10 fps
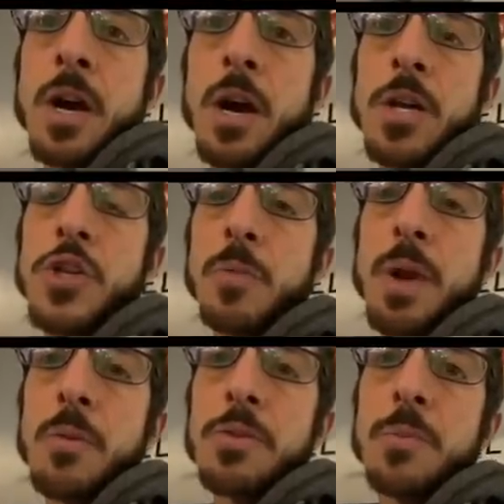uh, she'll be
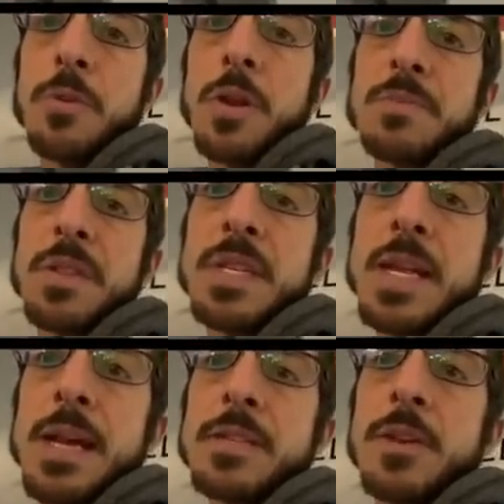able to pull up to the
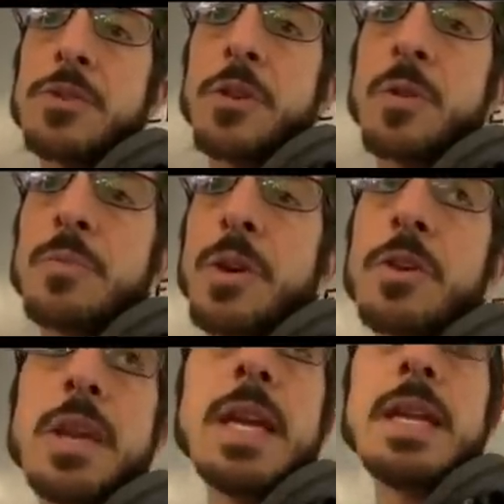desk, use her
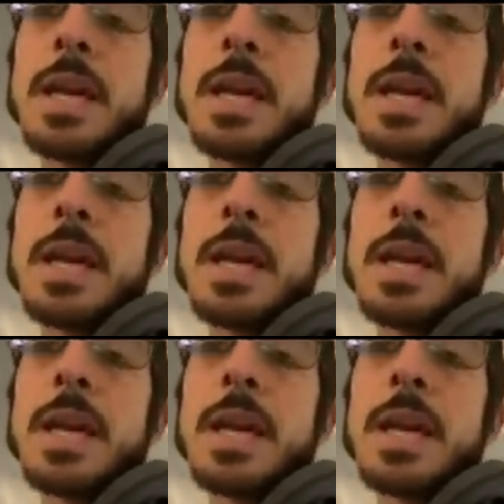computer, eat.